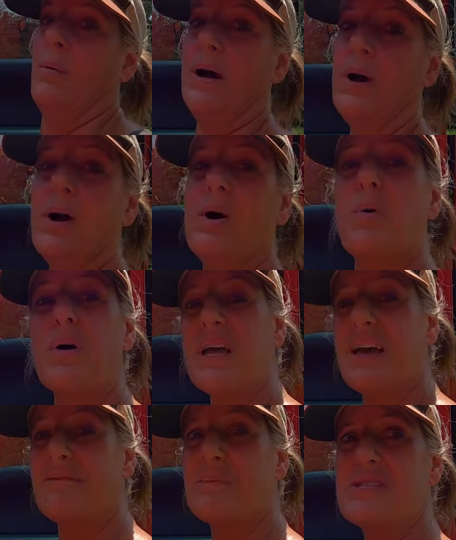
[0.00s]
Well, we
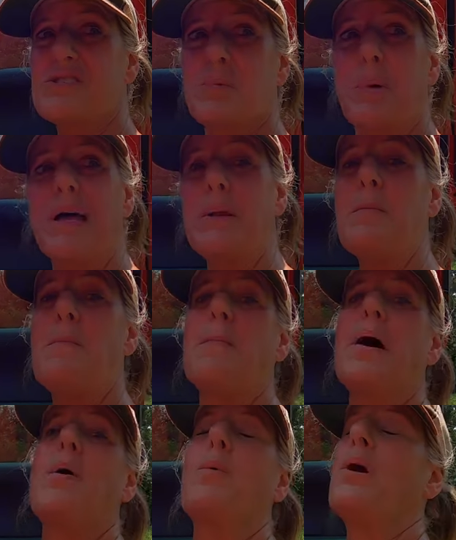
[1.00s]
have been sweating,
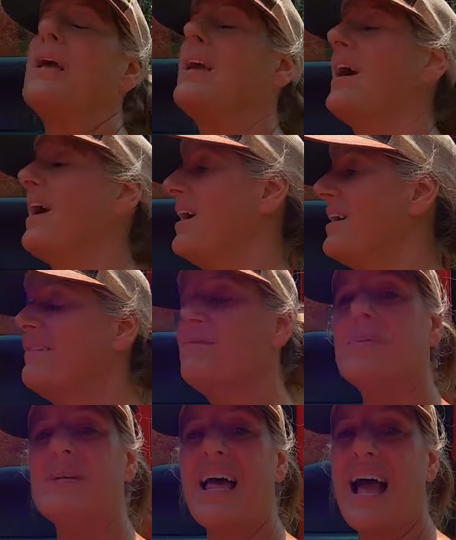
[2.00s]
but we
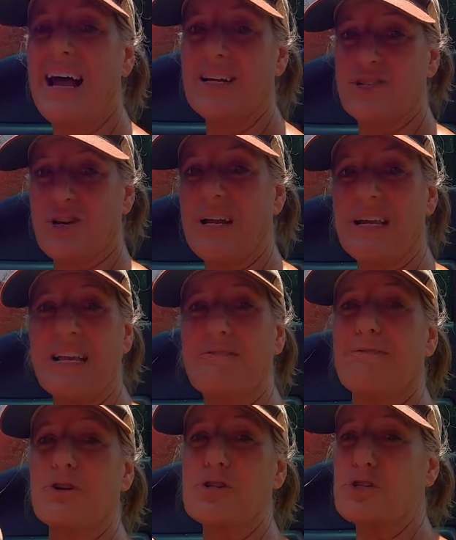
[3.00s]
have been
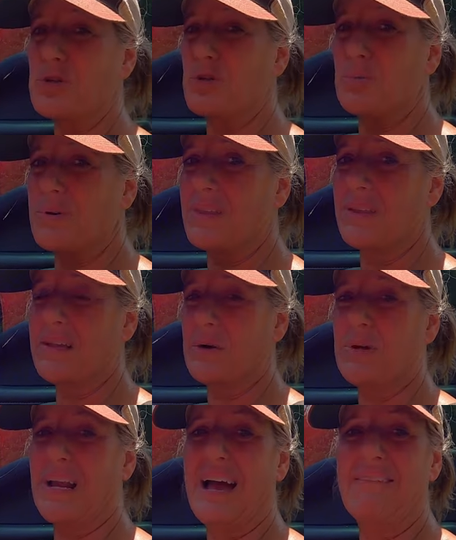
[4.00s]
hydrating for sure with the
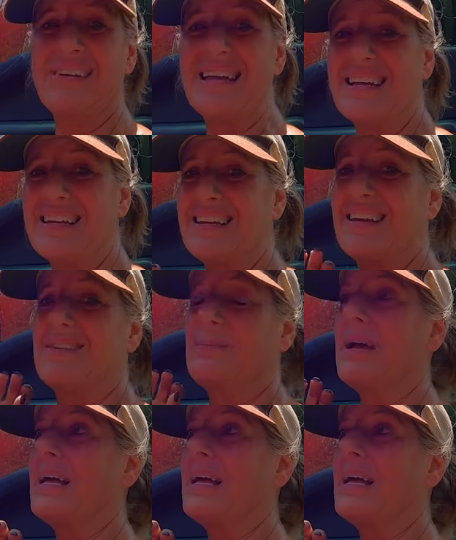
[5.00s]
liquid IV, and it has